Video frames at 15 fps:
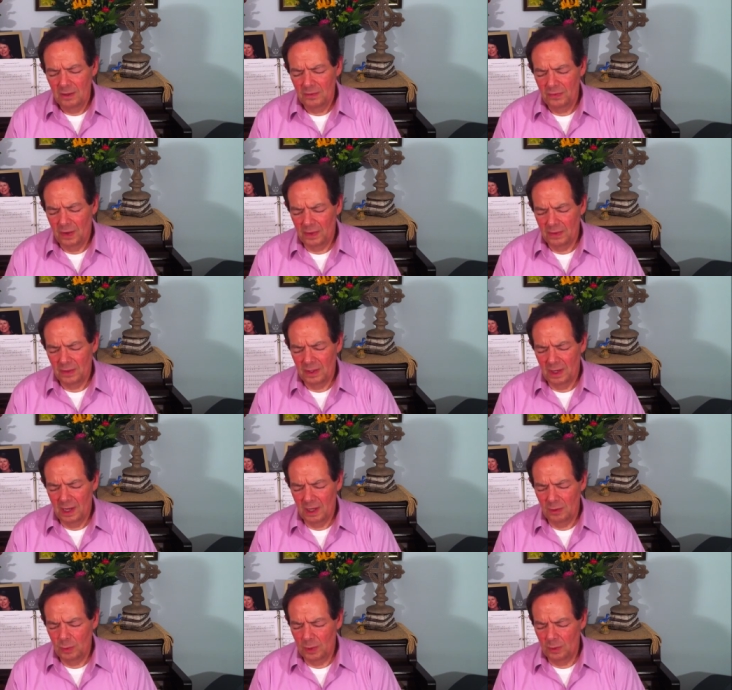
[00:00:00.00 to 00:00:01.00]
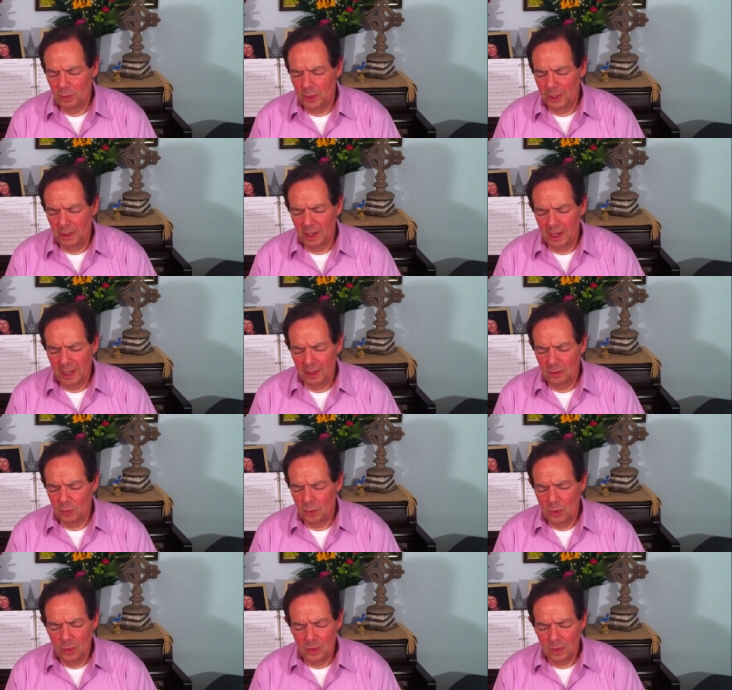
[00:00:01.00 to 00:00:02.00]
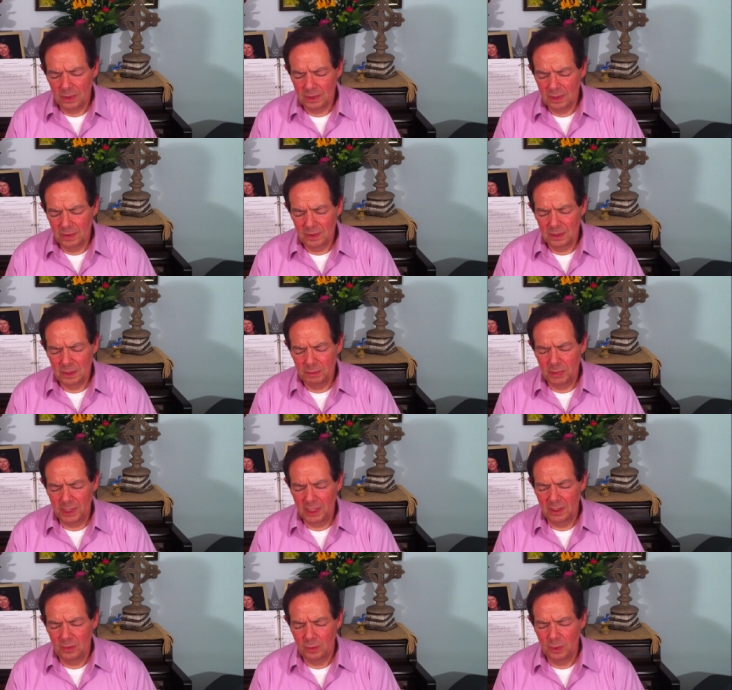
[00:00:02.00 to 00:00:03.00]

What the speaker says: Father God, when we're at war, so to speak,